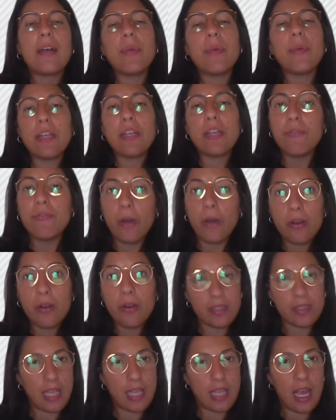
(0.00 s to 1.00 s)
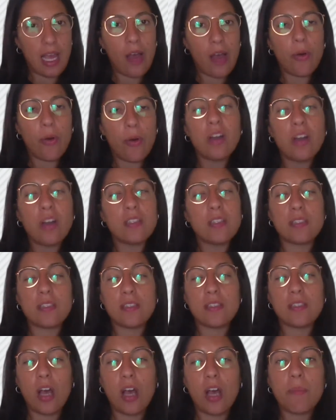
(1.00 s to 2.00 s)
We can focus now on
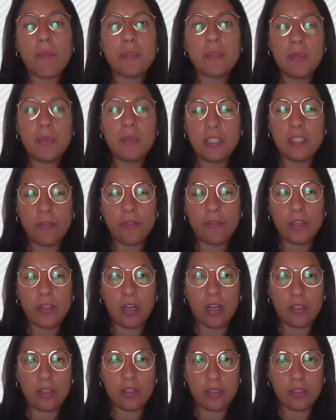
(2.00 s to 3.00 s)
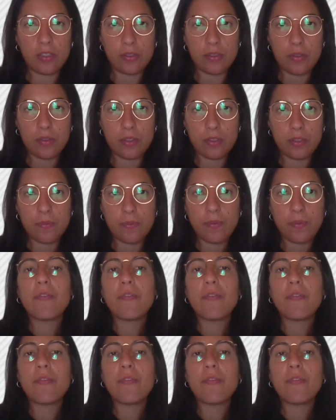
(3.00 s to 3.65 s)
some specific articles.